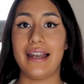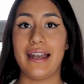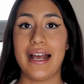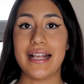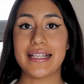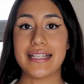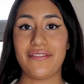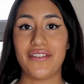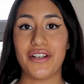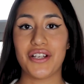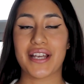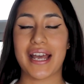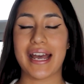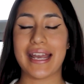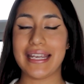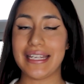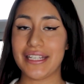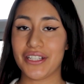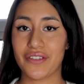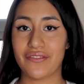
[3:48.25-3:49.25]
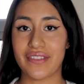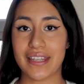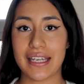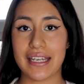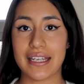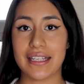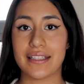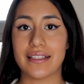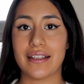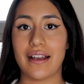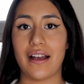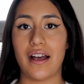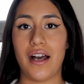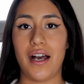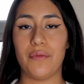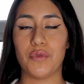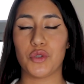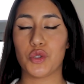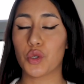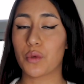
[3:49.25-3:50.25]
Let's have a look at each of these,
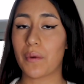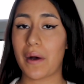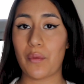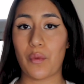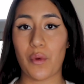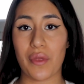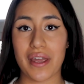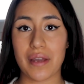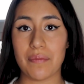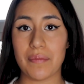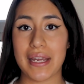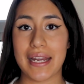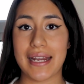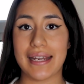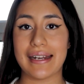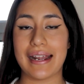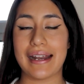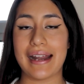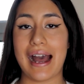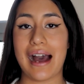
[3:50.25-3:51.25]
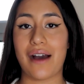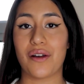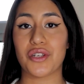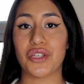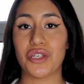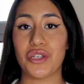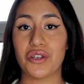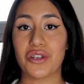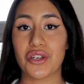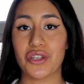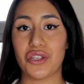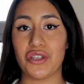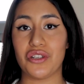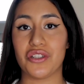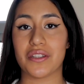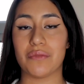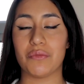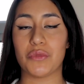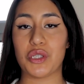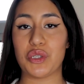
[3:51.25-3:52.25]
talk about what they mean and how you can
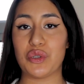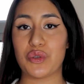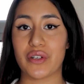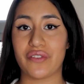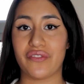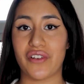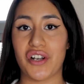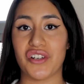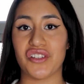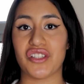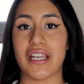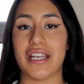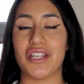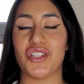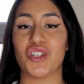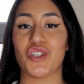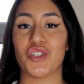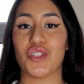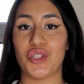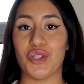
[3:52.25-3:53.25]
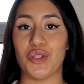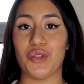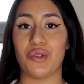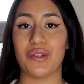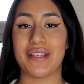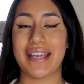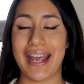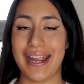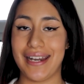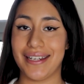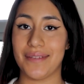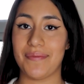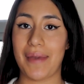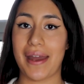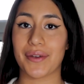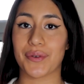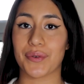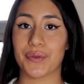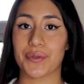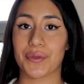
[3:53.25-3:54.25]
use them to your advantage to get into medical